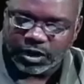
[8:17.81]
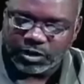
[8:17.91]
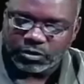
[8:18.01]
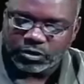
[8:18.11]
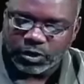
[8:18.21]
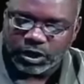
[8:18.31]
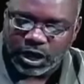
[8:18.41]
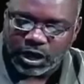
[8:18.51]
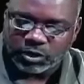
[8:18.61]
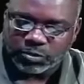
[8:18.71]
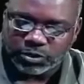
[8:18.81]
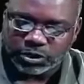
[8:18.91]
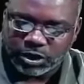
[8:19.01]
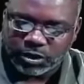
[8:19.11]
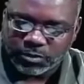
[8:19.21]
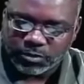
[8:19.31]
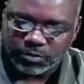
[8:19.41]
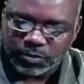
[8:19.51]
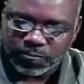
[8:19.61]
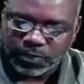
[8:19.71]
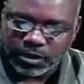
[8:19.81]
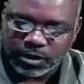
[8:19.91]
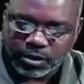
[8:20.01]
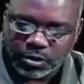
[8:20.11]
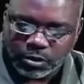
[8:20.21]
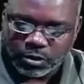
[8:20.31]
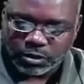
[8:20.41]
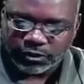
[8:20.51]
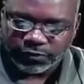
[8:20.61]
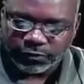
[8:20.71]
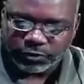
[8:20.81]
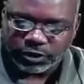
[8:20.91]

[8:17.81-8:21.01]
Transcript: of $120 per share. On